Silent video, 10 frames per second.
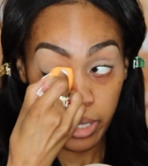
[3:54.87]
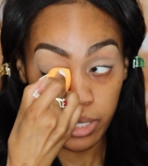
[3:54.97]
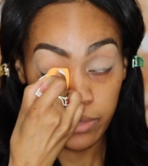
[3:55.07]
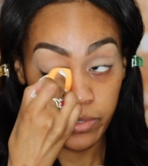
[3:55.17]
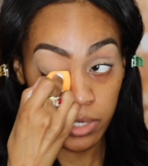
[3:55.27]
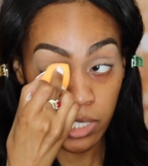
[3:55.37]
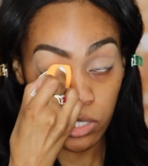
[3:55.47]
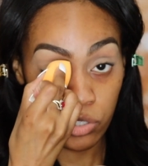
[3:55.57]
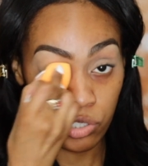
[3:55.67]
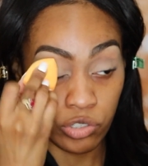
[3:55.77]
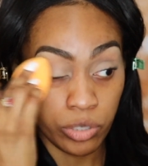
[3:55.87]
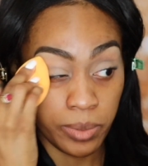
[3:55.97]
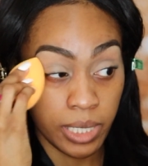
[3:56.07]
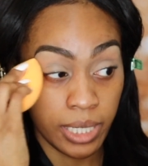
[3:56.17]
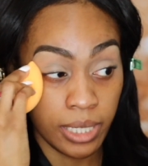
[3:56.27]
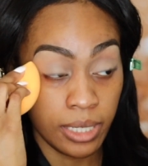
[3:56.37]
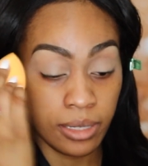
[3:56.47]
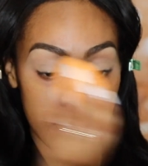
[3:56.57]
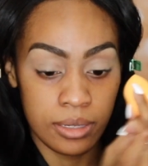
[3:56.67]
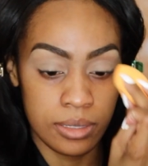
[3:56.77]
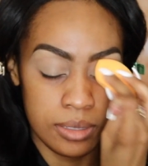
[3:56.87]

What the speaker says: evenly distributed.